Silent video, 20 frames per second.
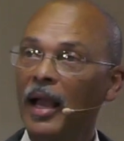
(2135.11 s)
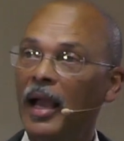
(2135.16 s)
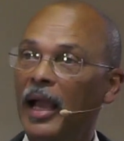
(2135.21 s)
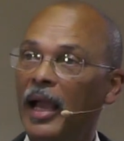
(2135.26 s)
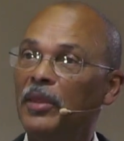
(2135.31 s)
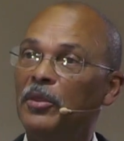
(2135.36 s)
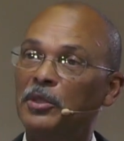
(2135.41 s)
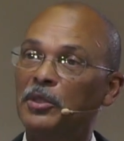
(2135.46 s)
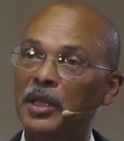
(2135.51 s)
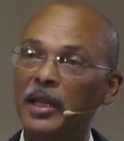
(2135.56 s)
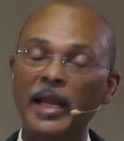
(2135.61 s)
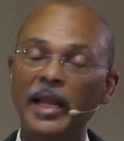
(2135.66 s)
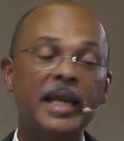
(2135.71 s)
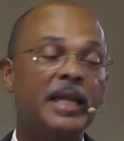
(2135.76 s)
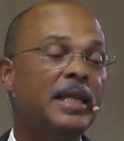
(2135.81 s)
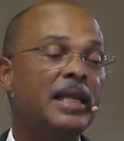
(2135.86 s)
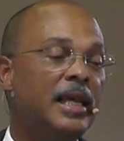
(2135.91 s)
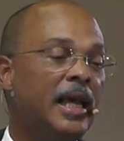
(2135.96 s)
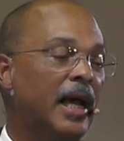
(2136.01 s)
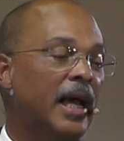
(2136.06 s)
And there was a
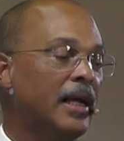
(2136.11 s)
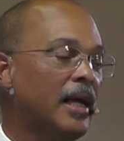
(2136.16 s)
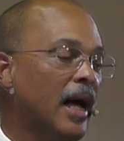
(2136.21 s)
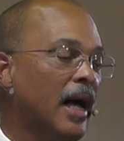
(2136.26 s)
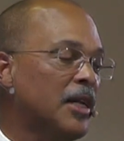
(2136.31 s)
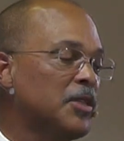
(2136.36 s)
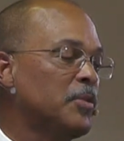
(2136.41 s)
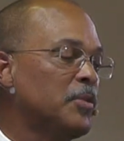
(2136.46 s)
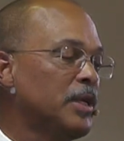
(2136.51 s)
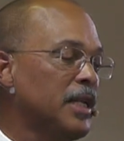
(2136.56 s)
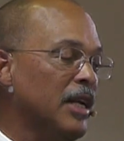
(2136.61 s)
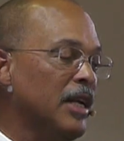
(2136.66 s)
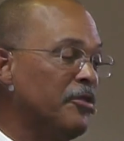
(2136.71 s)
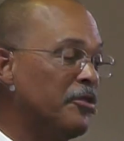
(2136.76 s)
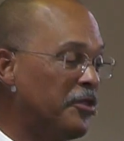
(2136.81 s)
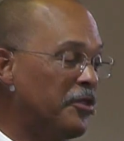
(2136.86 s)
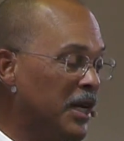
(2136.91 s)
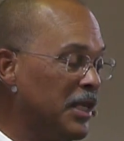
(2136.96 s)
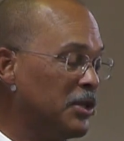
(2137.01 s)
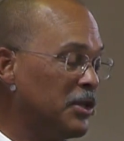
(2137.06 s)
lady and her husband in
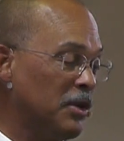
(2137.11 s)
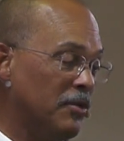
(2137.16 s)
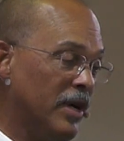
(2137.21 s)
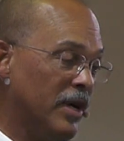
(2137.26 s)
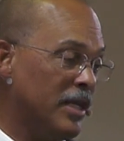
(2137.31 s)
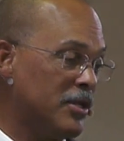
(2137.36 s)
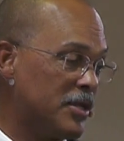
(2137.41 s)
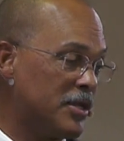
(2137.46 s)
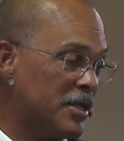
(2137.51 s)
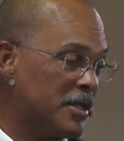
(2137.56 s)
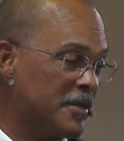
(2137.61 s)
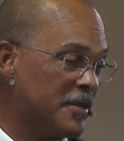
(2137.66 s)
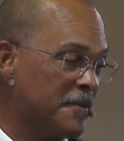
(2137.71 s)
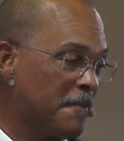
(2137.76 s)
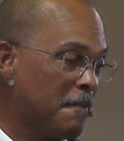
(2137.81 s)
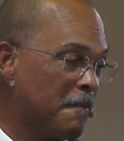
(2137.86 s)
front of us.